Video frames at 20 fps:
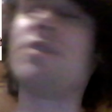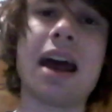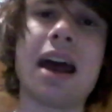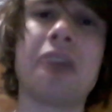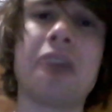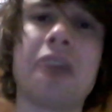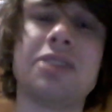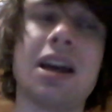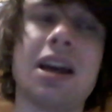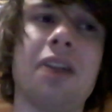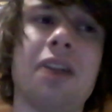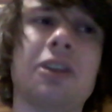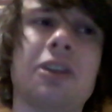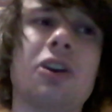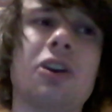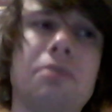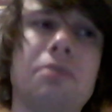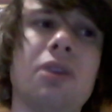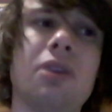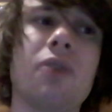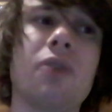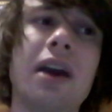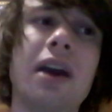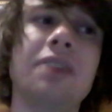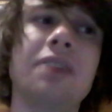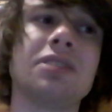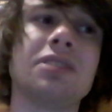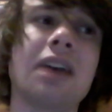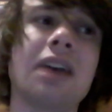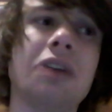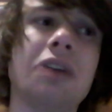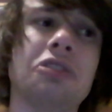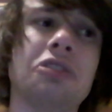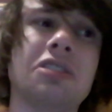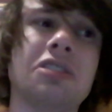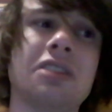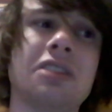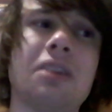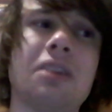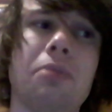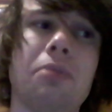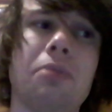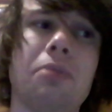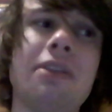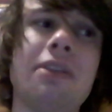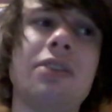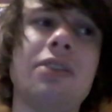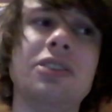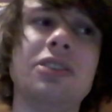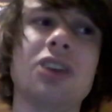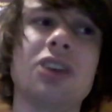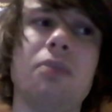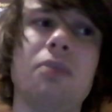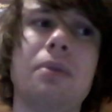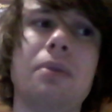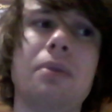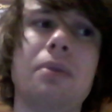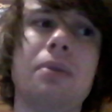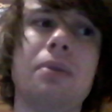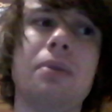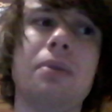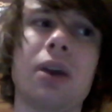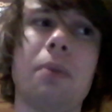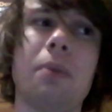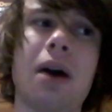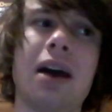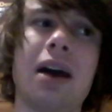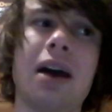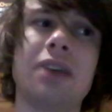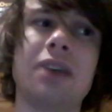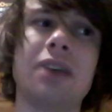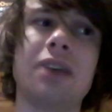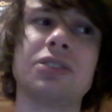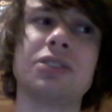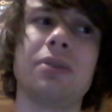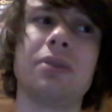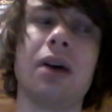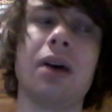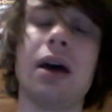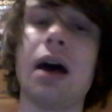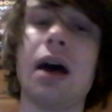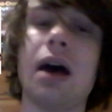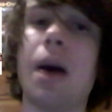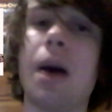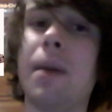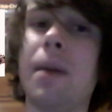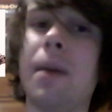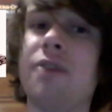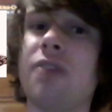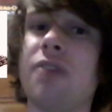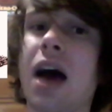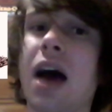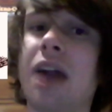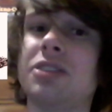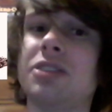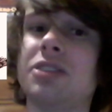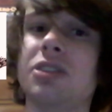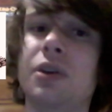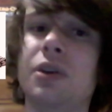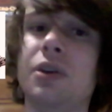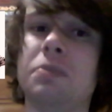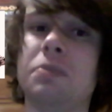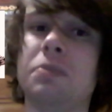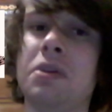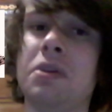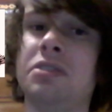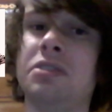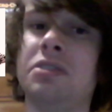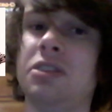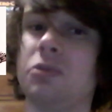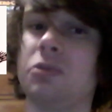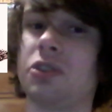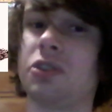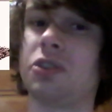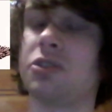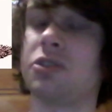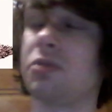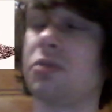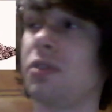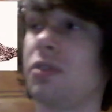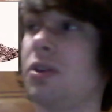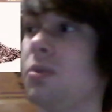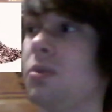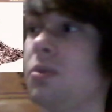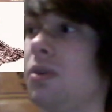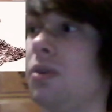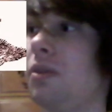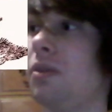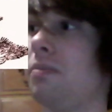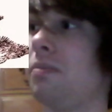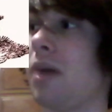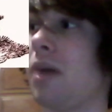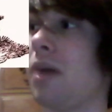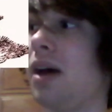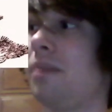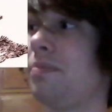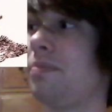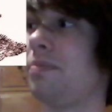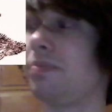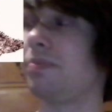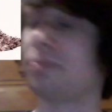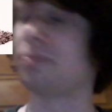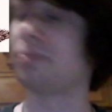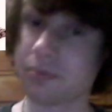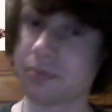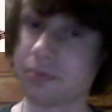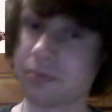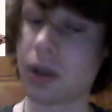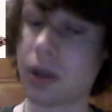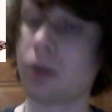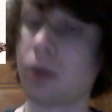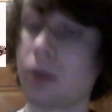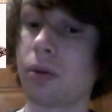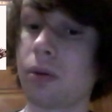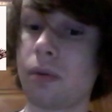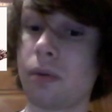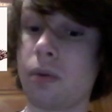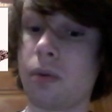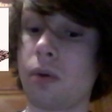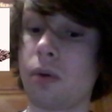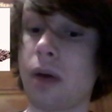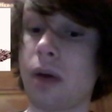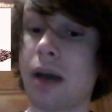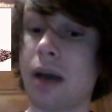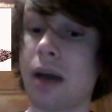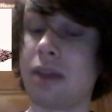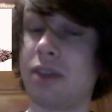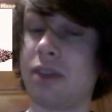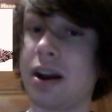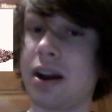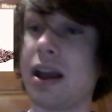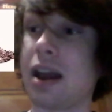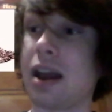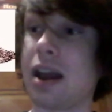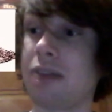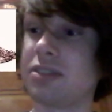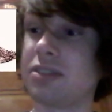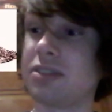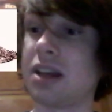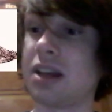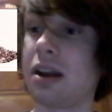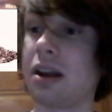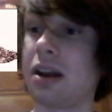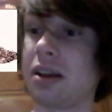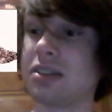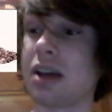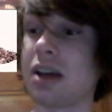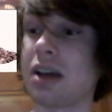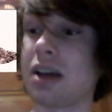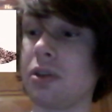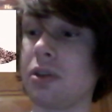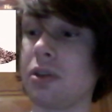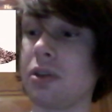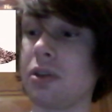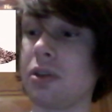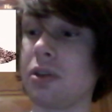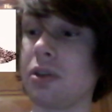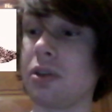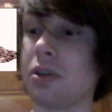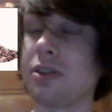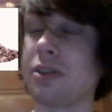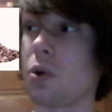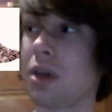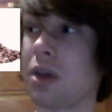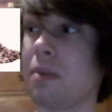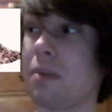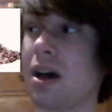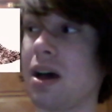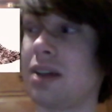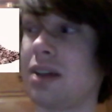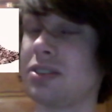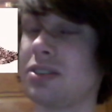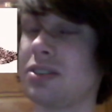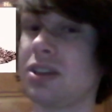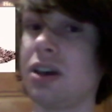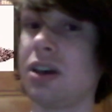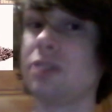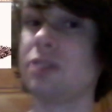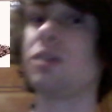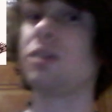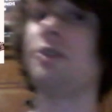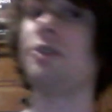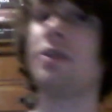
out of 10 on the cryptid rating scale just because I believe that these could have been porcupines. Um, if not, it's a new species, which is really cool. But I give it an 8 out of 10 because I really think they're porcupines. So if you